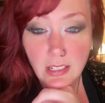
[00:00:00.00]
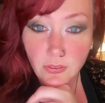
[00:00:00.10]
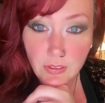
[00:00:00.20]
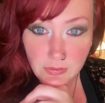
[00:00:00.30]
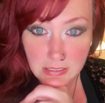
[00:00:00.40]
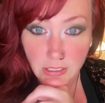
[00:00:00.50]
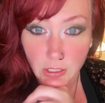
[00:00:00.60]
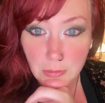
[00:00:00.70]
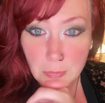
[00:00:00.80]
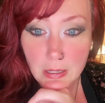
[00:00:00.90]
I think, and a
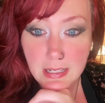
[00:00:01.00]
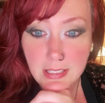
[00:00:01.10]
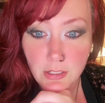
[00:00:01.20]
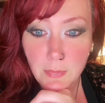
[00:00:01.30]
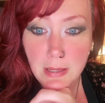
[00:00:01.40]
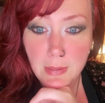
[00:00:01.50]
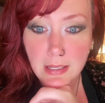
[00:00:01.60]
$50 prize.